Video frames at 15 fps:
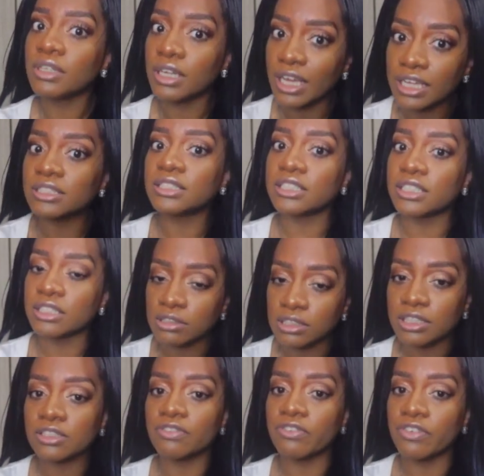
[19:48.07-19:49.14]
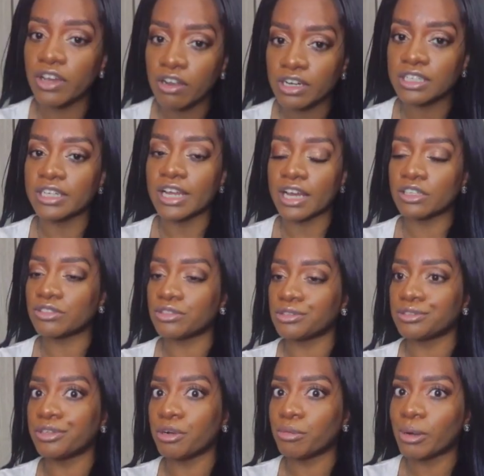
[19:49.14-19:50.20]
it still looks very natural.
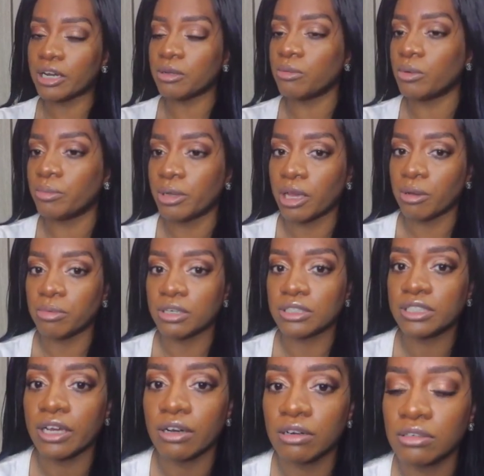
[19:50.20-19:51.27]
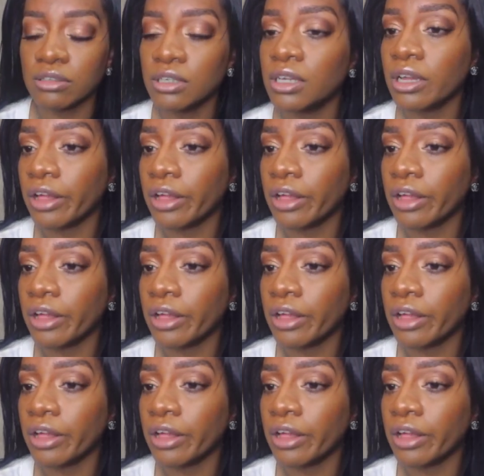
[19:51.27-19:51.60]
Nobody will be able to tell.